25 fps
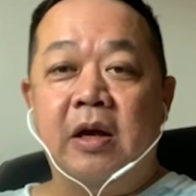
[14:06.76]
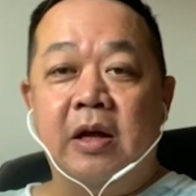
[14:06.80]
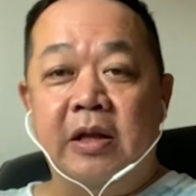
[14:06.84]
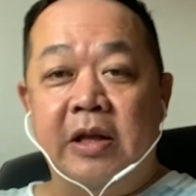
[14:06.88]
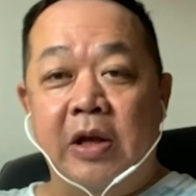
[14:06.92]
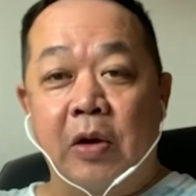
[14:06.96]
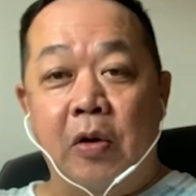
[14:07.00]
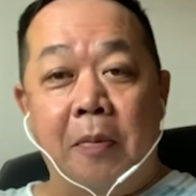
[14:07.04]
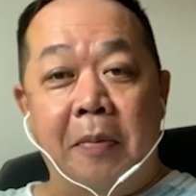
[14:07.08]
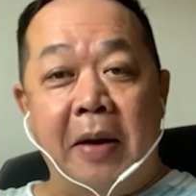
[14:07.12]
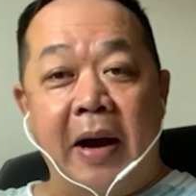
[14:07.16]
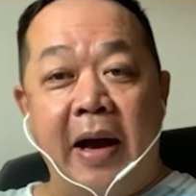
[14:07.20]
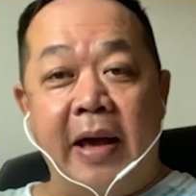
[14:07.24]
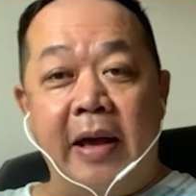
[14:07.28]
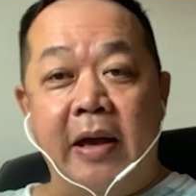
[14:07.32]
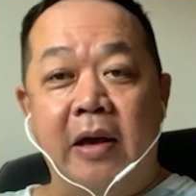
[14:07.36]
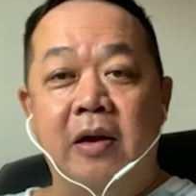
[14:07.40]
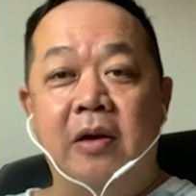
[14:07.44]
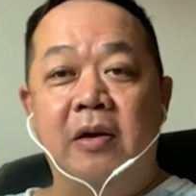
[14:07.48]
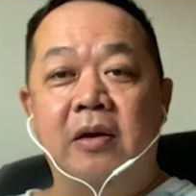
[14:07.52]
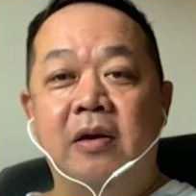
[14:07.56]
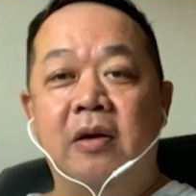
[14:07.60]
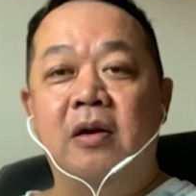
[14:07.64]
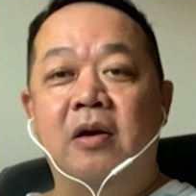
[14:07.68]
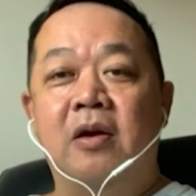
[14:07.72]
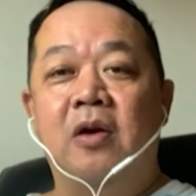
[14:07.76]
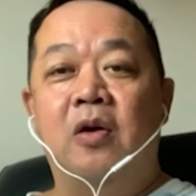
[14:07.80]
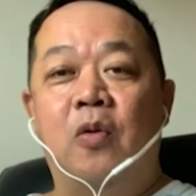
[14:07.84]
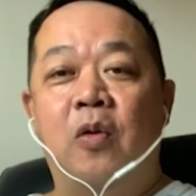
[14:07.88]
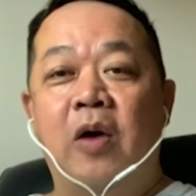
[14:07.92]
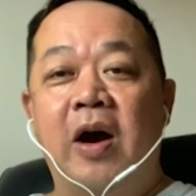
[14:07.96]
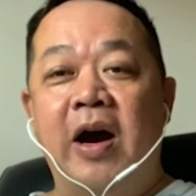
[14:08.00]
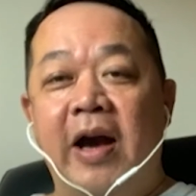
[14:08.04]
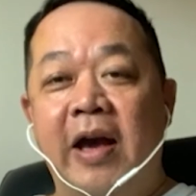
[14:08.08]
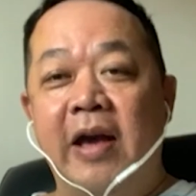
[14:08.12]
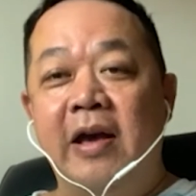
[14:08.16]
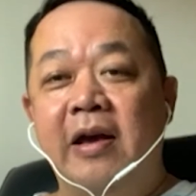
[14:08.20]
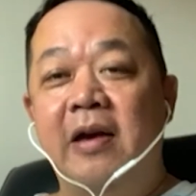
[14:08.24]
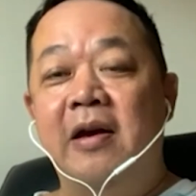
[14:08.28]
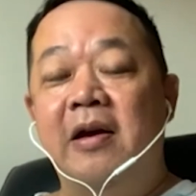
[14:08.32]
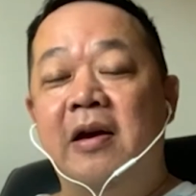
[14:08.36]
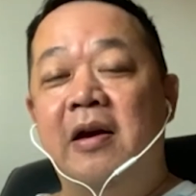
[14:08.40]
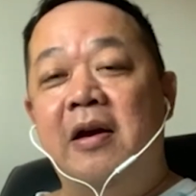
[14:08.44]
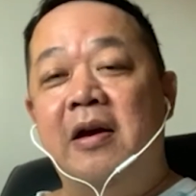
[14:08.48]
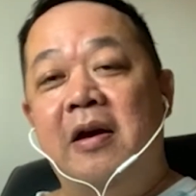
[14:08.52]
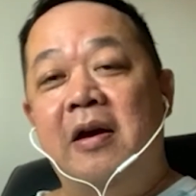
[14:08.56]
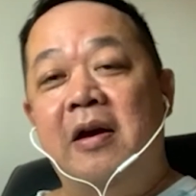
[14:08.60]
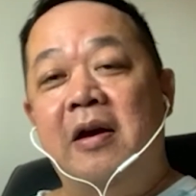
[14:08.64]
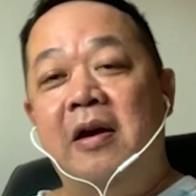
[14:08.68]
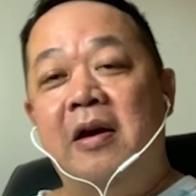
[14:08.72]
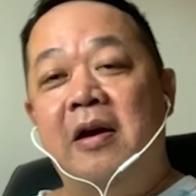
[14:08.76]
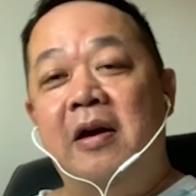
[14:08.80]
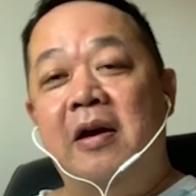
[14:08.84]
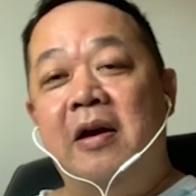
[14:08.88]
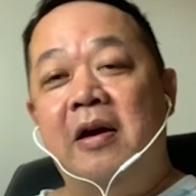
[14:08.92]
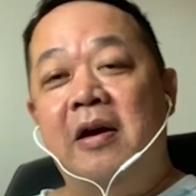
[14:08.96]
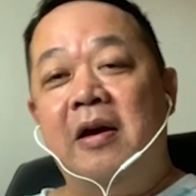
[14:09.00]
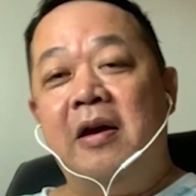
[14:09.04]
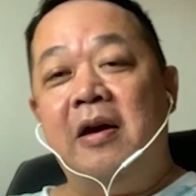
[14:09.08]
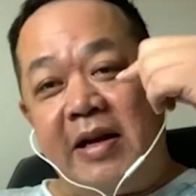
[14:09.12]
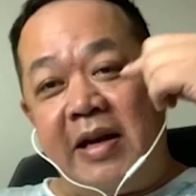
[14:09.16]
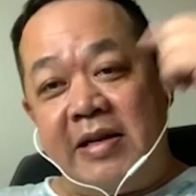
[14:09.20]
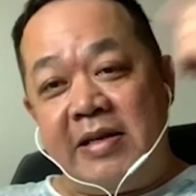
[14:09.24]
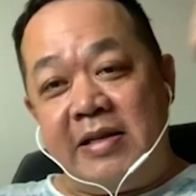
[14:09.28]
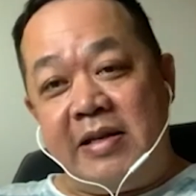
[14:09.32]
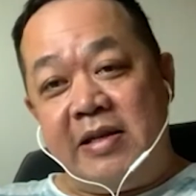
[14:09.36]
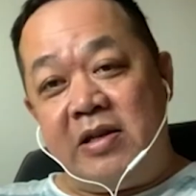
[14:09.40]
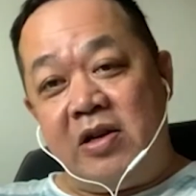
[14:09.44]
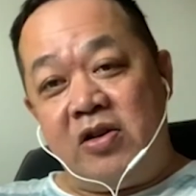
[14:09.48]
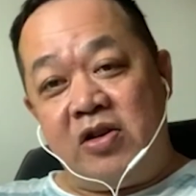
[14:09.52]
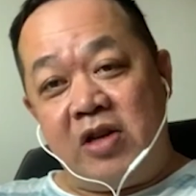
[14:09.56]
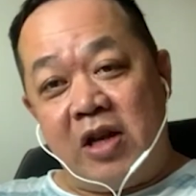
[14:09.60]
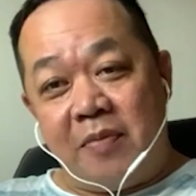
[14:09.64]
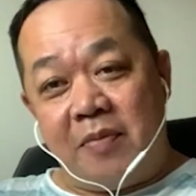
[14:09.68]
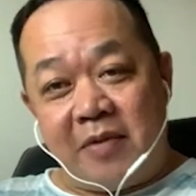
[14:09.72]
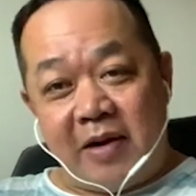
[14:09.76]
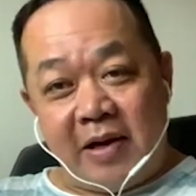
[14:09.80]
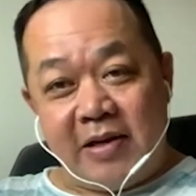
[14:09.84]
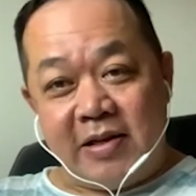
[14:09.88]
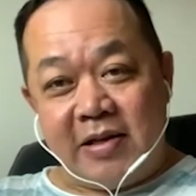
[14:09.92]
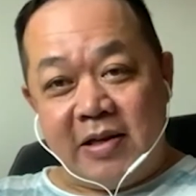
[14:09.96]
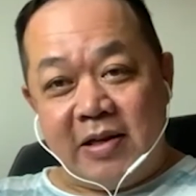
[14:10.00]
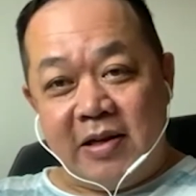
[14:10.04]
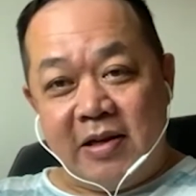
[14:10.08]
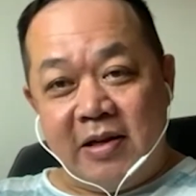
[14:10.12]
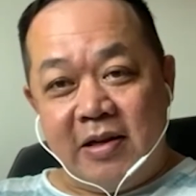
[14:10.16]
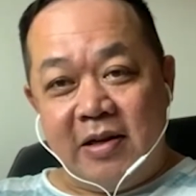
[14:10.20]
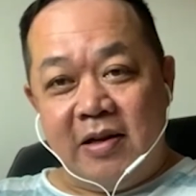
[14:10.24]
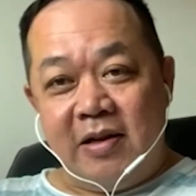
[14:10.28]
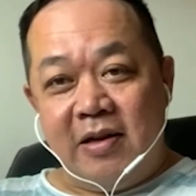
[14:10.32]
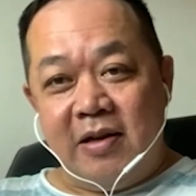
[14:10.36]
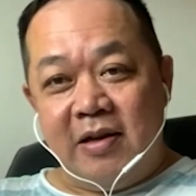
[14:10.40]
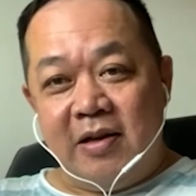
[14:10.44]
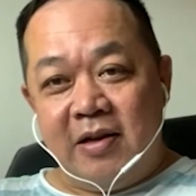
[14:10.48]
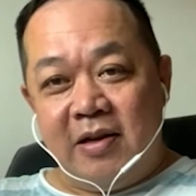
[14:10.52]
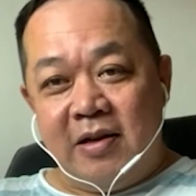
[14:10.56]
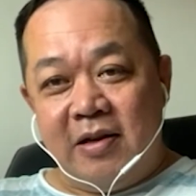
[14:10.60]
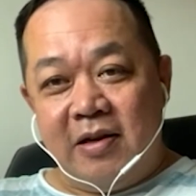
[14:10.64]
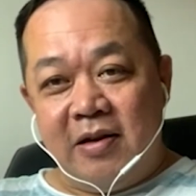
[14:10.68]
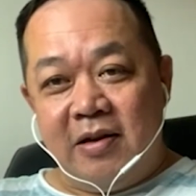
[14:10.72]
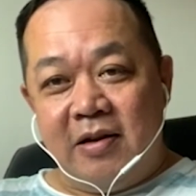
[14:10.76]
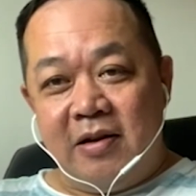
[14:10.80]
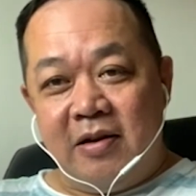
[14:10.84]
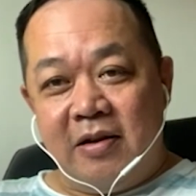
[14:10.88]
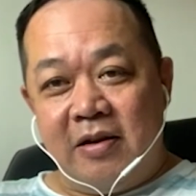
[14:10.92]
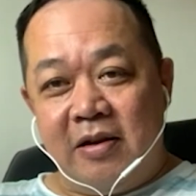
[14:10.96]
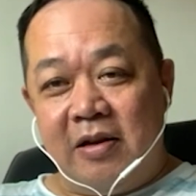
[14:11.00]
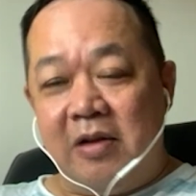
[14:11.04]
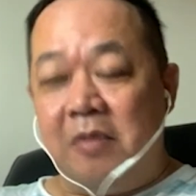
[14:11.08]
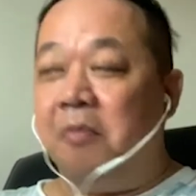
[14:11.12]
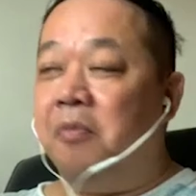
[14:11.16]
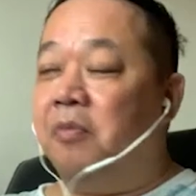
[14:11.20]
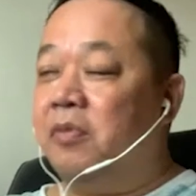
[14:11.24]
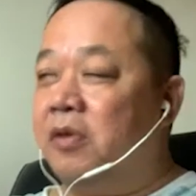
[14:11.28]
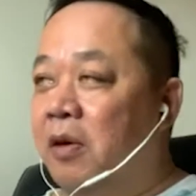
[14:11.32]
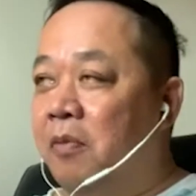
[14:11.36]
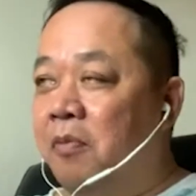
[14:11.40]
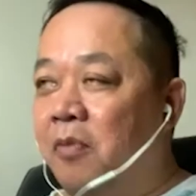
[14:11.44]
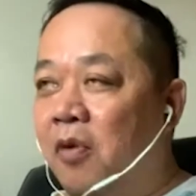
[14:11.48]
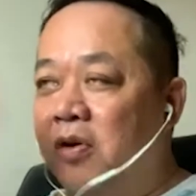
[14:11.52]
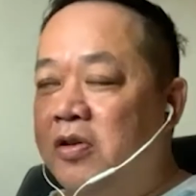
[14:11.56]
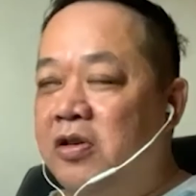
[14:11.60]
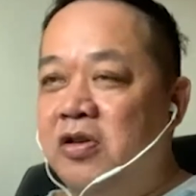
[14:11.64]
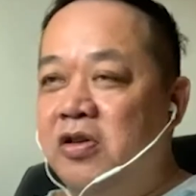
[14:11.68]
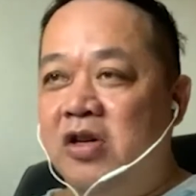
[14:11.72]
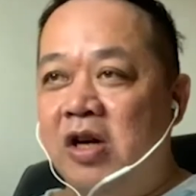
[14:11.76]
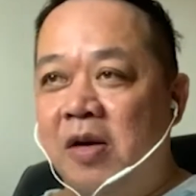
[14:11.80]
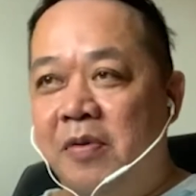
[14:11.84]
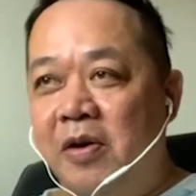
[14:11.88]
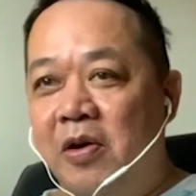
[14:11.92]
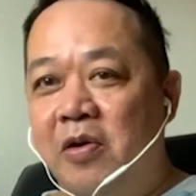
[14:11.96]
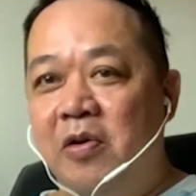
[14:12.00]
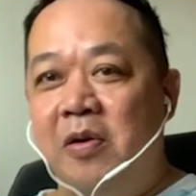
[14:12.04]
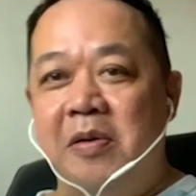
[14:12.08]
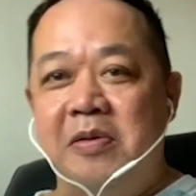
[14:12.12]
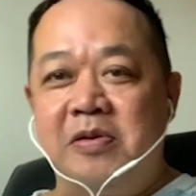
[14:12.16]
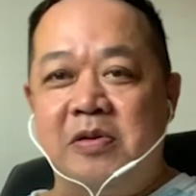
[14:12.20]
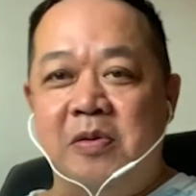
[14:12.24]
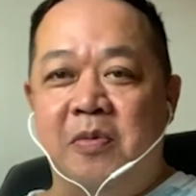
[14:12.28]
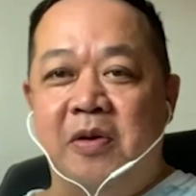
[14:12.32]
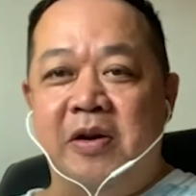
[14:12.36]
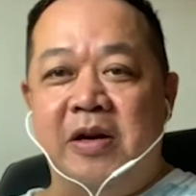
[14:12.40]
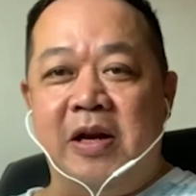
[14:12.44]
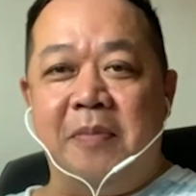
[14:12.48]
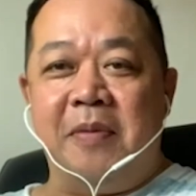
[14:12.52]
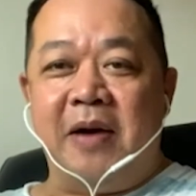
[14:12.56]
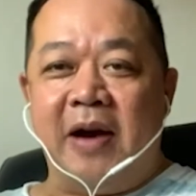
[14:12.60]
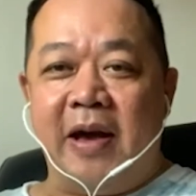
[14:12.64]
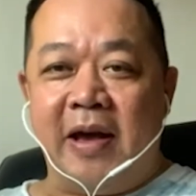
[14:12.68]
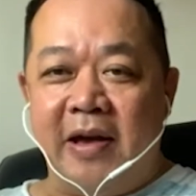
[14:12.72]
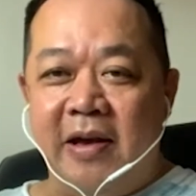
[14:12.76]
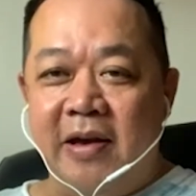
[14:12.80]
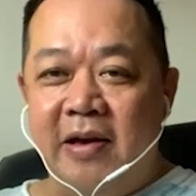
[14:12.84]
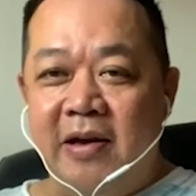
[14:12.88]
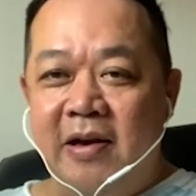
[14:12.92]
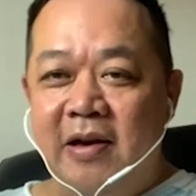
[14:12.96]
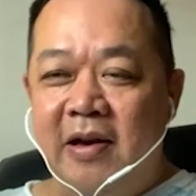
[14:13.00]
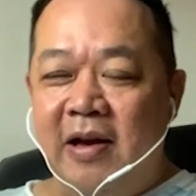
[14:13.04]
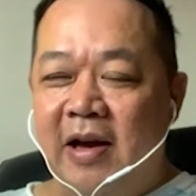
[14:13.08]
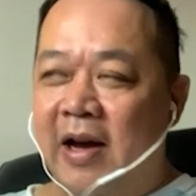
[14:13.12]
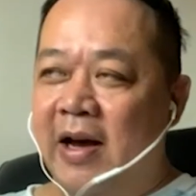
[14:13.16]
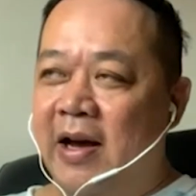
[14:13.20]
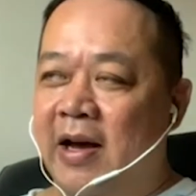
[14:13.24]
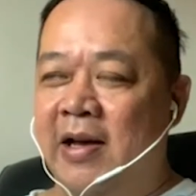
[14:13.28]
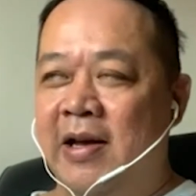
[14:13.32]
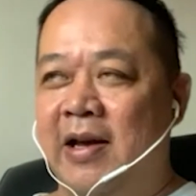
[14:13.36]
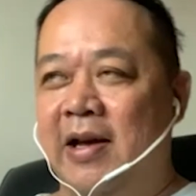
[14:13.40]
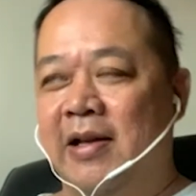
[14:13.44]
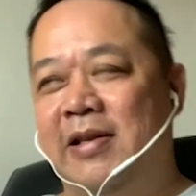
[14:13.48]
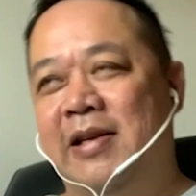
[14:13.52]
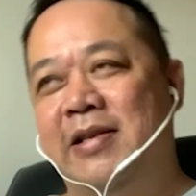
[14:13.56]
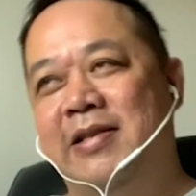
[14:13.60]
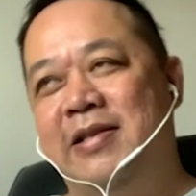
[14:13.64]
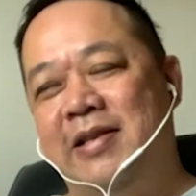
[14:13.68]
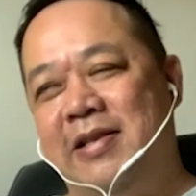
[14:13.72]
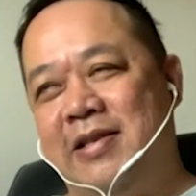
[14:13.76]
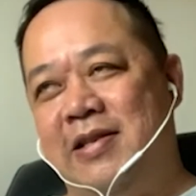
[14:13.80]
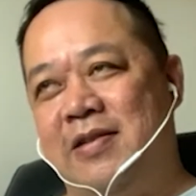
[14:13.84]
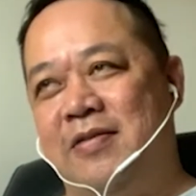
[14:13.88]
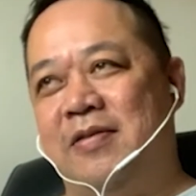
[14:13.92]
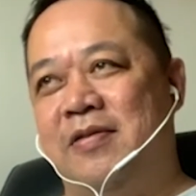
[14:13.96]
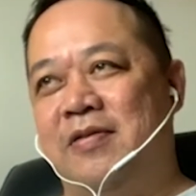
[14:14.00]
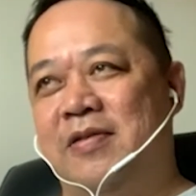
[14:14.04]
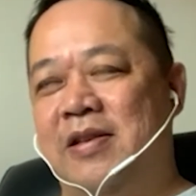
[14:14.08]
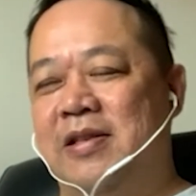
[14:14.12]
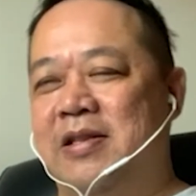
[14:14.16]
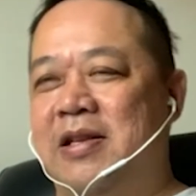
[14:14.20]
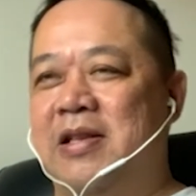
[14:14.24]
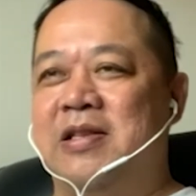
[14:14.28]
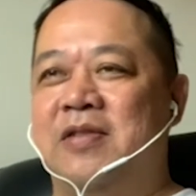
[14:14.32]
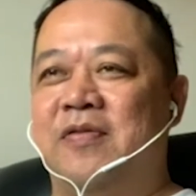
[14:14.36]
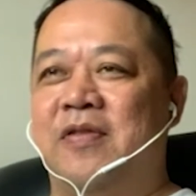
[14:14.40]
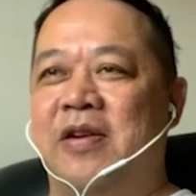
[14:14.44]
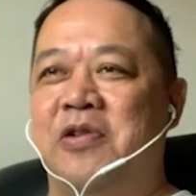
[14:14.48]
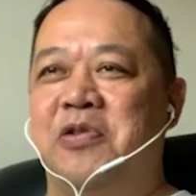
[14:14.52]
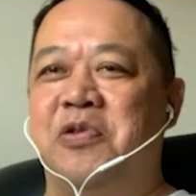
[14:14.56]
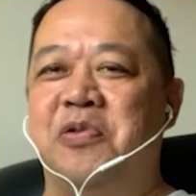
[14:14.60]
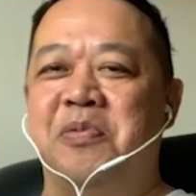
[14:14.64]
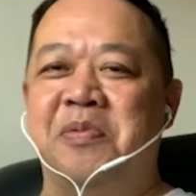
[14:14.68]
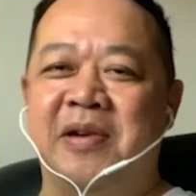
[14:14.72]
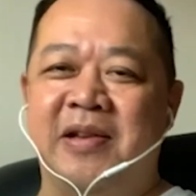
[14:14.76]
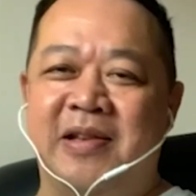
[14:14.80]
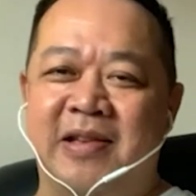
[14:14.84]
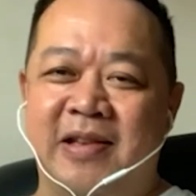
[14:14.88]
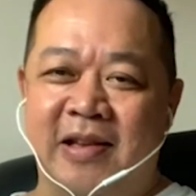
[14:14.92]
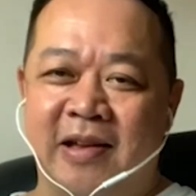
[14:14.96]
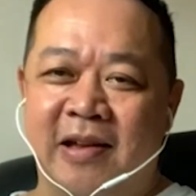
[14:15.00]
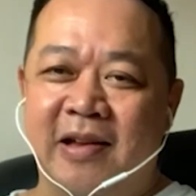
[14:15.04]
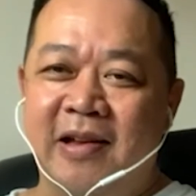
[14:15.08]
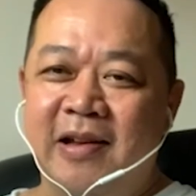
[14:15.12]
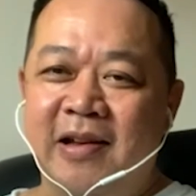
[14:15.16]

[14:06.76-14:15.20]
they will buy. Why? Because they can see the share price. The more the share price goes, the more they buy. It is very human.